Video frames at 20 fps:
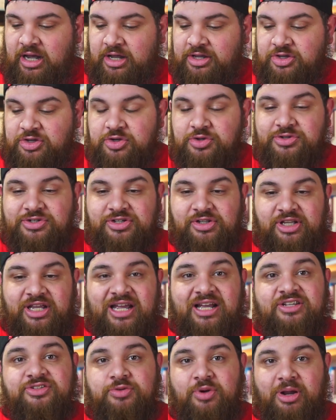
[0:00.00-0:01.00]
usually
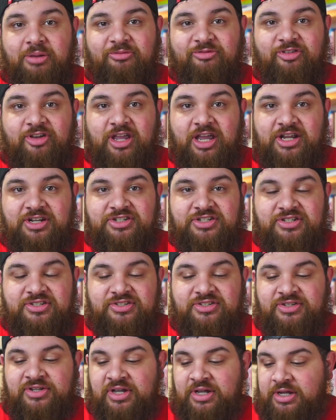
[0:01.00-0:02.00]
has
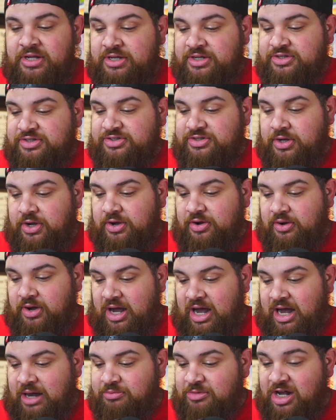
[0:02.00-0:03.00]
ramifications. So
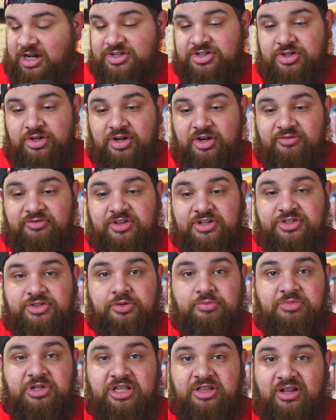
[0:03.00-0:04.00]
I'm not sure if this
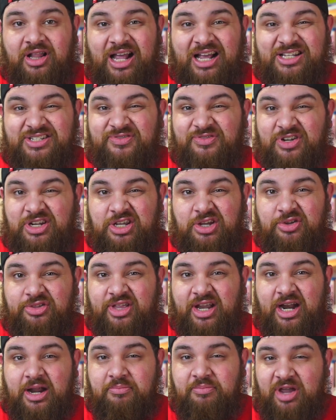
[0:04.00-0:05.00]
will be the last video
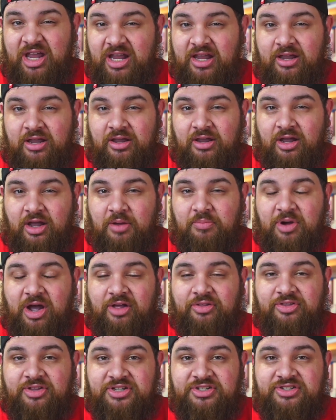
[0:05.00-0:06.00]
that I make
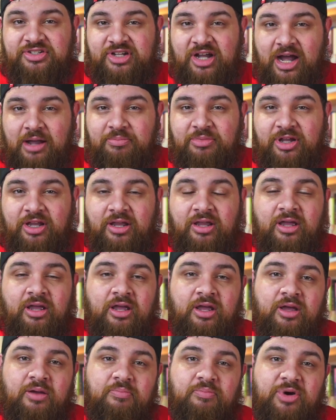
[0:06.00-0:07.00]
about this topic,
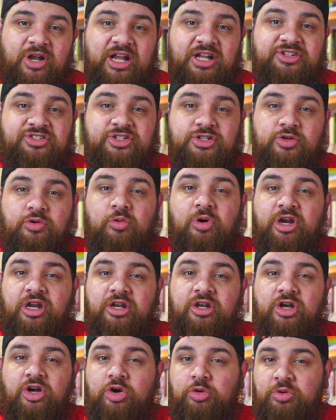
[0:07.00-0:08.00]
but I do want
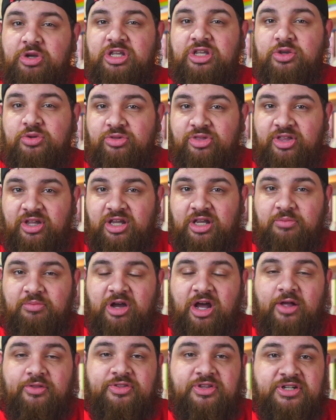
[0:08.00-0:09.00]
to know what you think
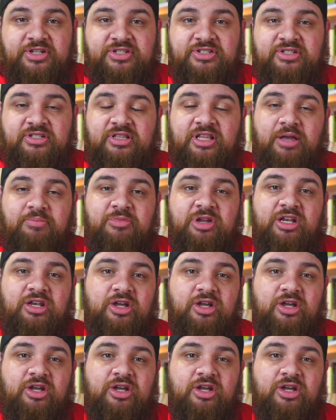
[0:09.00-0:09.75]
about this. Let me